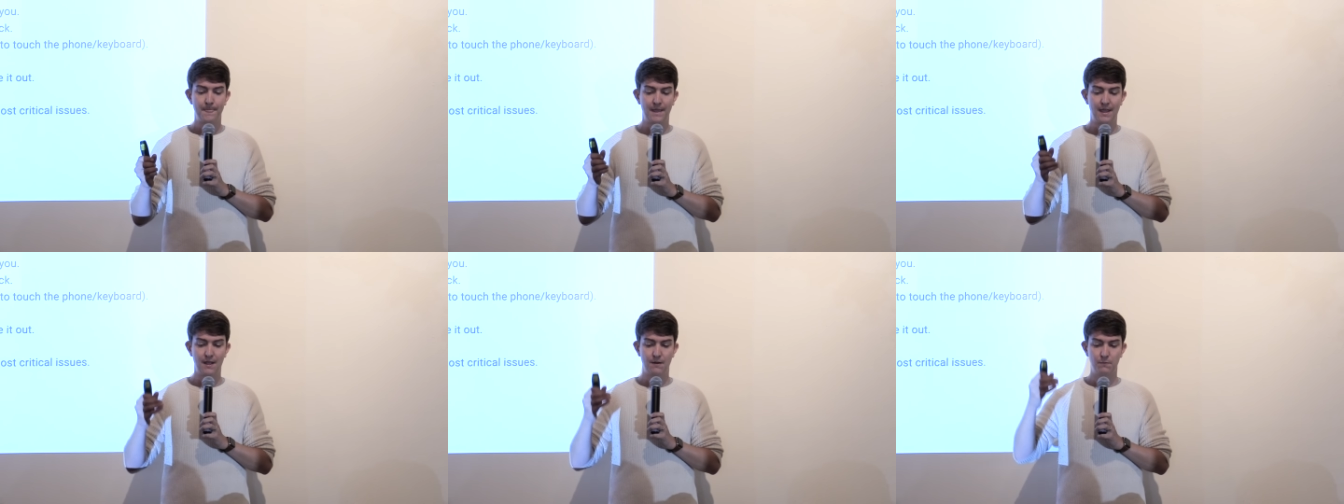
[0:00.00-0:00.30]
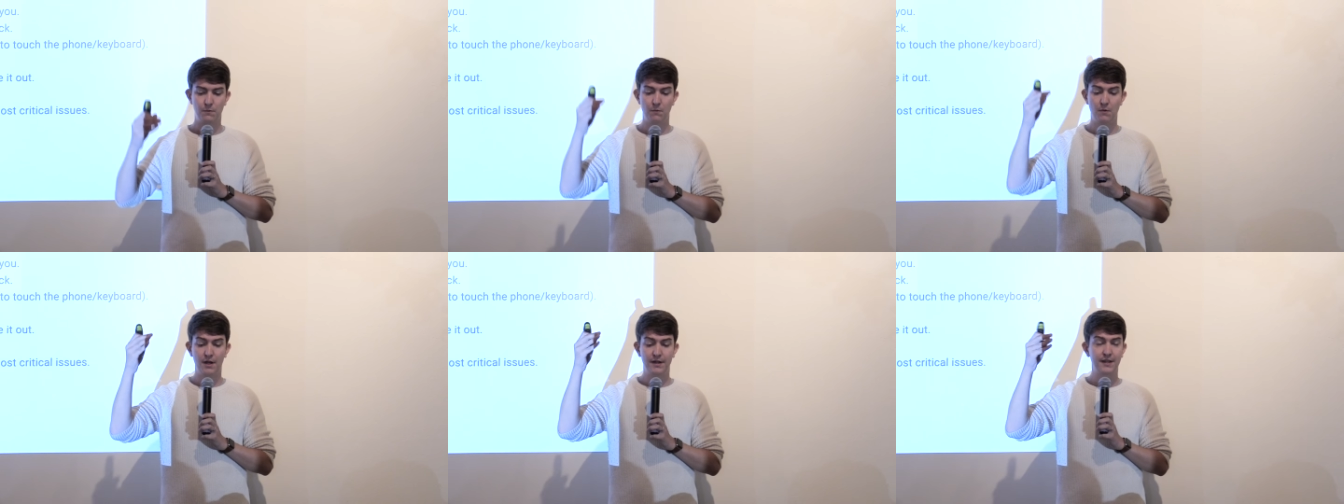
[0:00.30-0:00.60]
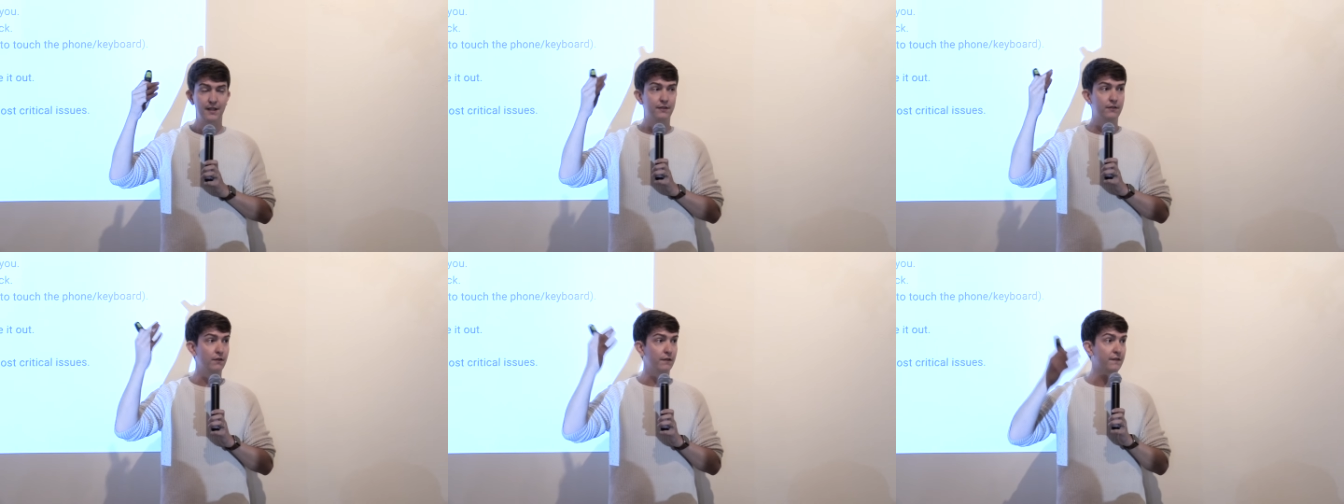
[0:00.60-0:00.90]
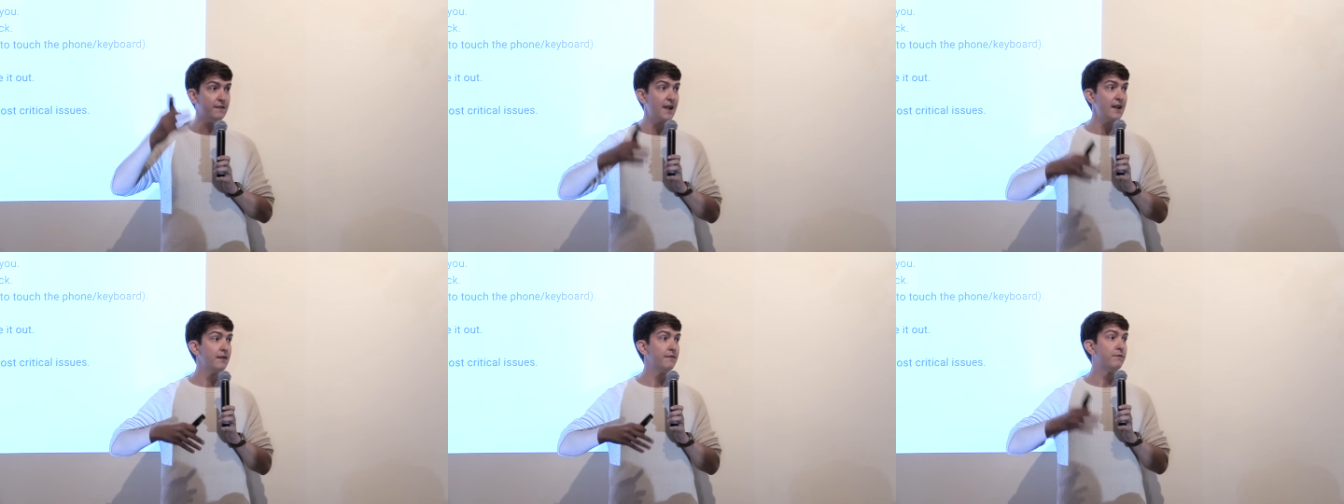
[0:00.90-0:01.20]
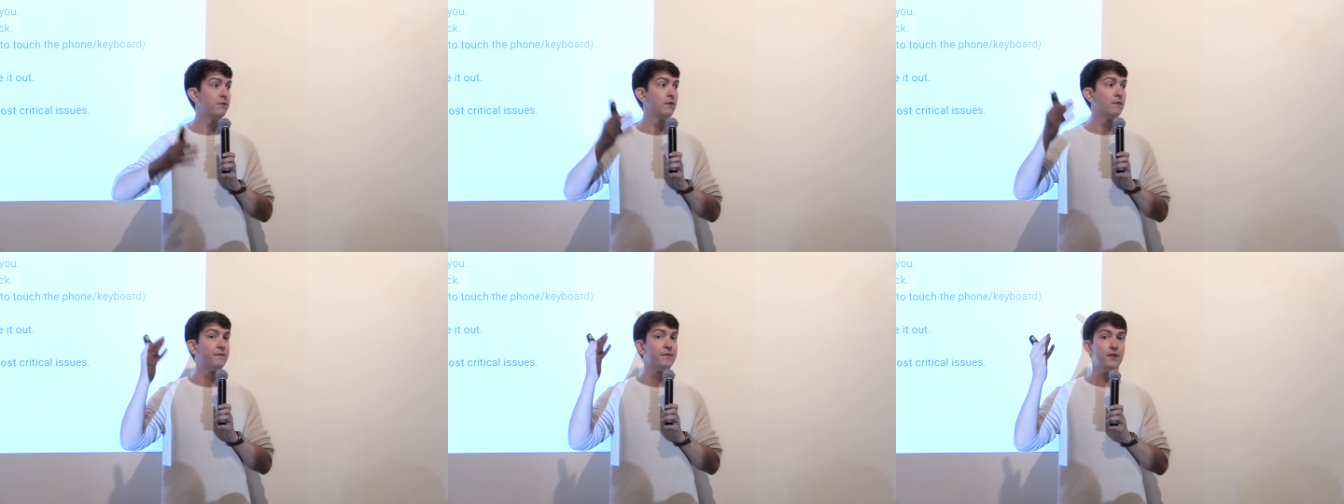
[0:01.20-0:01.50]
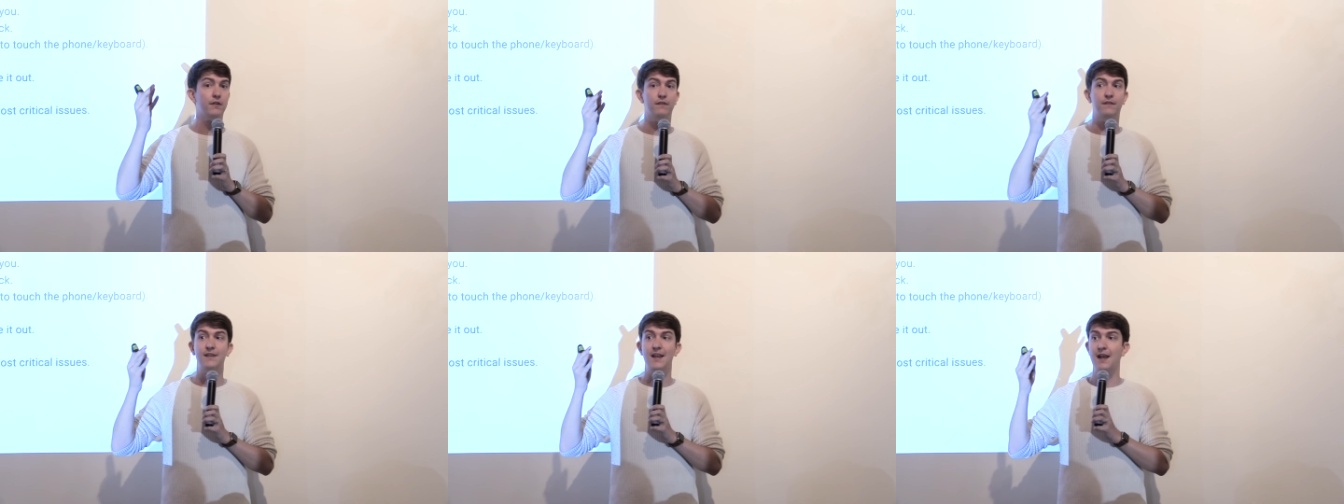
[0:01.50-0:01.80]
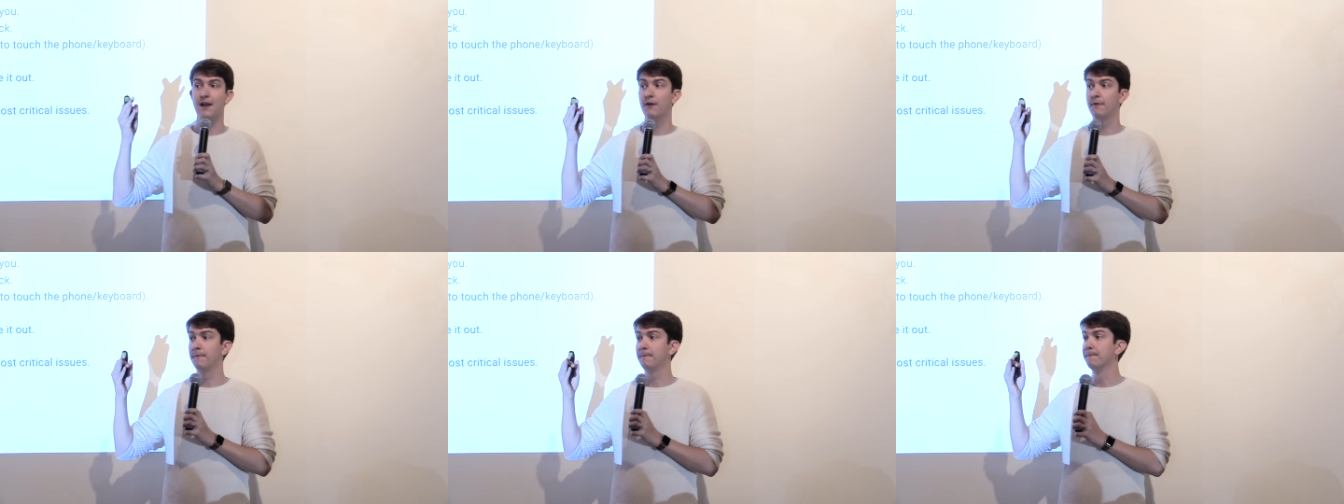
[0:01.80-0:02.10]
And we wanted to get those sign-up form fields
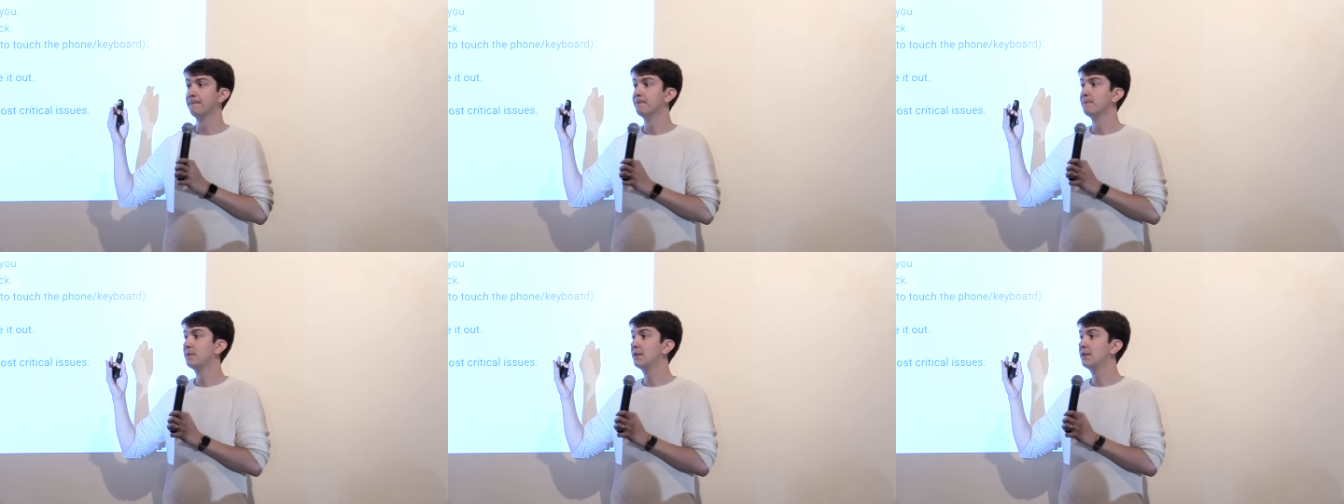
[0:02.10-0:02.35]
down